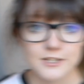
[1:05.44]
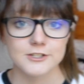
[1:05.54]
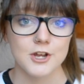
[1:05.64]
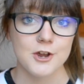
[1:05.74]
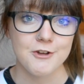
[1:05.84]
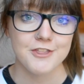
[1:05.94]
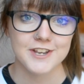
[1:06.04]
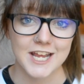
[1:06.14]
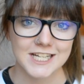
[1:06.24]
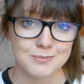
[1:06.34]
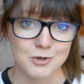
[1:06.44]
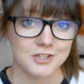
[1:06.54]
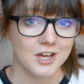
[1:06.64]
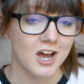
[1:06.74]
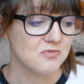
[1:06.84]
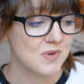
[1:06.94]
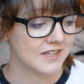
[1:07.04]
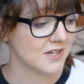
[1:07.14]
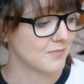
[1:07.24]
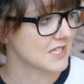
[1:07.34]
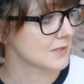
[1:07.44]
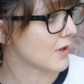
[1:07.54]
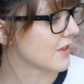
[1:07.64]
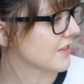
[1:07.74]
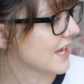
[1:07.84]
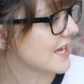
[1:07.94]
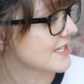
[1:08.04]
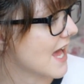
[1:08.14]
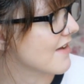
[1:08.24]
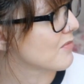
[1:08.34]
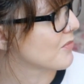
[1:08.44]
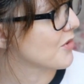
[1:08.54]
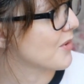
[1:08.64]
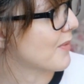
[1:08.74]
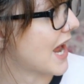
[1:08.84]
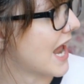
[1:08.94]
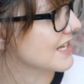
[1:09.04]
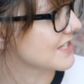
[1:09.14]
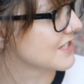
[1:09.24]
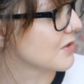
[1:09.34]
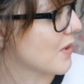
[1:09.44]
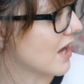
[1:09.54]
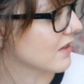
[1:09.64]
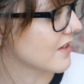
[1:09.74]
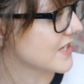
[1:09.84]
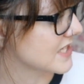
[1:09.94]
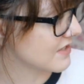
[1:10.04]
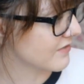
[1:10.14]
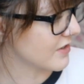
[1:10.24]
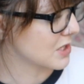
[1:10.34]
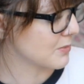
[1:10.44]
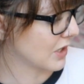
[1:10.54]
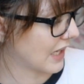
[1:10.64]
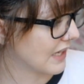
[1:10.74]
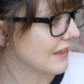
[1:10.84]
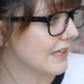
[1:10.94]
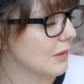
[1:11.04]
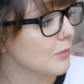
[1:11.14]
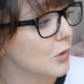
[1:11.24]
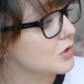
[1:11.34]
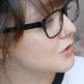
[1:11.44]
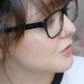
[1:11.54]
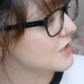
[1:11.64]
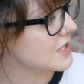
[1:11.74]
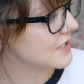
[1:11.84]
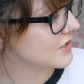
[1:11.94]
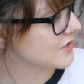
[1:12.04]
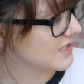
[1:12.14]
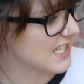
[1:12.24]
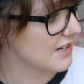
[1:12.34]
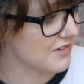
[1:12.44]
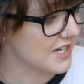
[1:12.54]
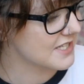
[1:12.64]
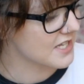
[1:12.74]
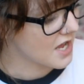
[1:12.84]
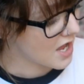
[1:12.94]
So the next book that I've picked up this month is Evermore by Alison Noel, and this is the first book in the Immortals series.